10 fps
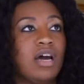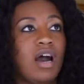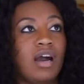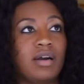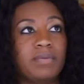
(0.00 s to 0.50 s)

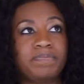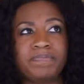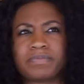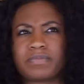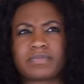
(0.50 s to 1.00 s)
Tag
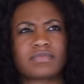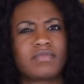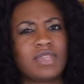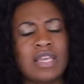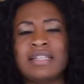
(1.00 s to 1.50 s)

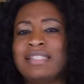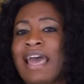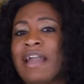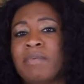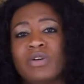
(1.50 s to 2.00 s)

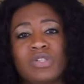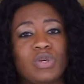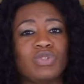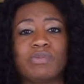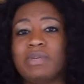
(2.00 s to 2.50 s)
me on
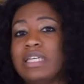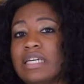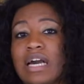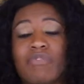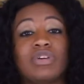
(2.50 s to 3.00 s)
social
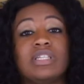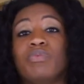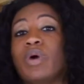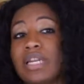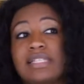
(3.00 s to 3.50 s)
media. I really
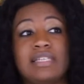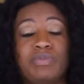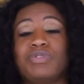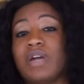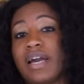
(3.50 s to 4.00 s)
want to see
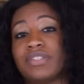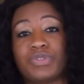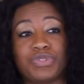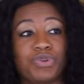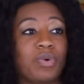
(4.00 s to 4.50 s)
what you guys
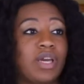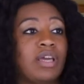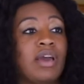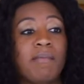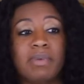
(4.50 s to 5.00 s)
are doing.
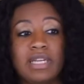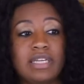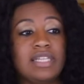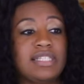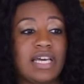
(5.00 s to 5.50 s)
But
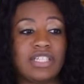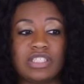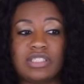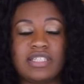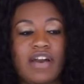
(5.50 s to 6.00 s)
in this
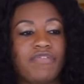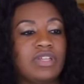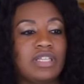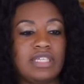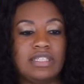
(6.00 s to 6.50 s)
section,
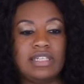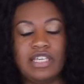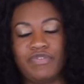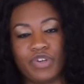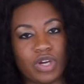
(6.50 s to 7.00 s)
definitely
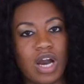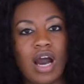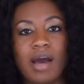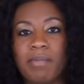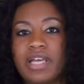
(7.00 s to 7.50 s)
leave your
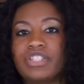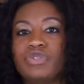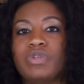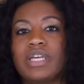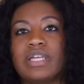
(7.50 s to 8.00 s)
comments.
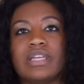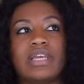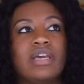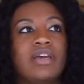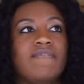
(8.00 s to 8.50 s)
You can
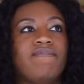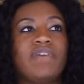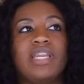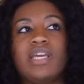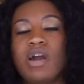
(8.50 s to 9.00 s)

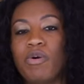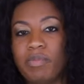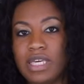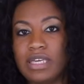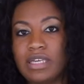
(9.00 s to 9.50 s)
video
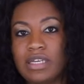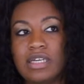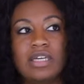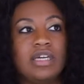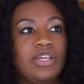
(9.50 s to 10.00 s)
me.
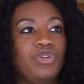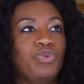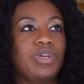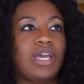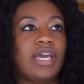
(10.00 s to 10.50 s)

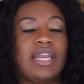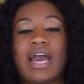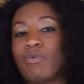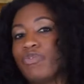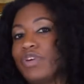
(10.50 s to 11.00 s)
You can, and
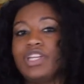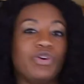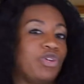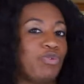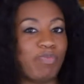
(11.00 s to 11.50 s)
I will
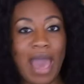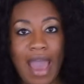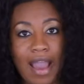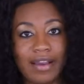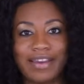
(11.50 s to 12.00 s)
video you
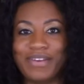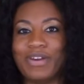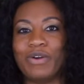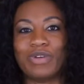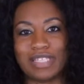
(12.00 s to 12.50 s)
back. You
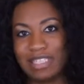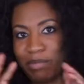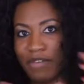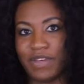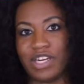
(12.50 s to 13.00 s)
know, you can
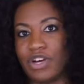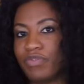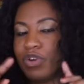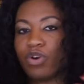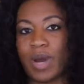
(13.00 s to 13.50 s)
send me a video
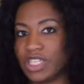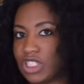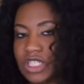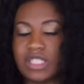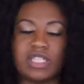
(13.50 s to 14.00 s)
of your
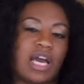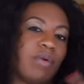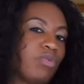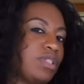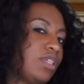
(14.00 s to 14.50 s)
questions and
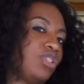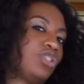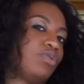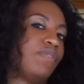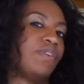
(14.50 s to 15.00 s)
I will send
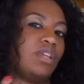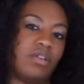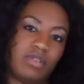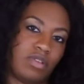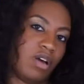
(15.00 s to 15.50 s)
you a
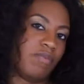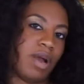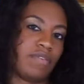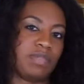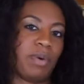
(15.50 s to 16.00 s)
video of
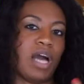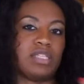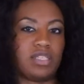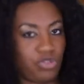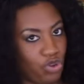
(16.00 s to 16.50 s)
my
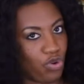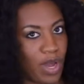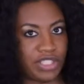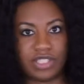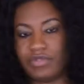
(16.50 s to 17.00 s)
responses to your
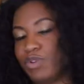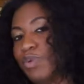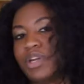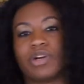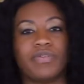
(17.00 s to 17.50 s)
questions if you
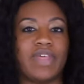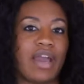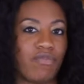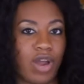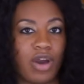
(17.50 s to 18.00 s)
want to go
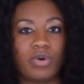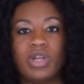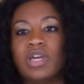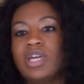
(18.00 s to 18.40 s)
that route.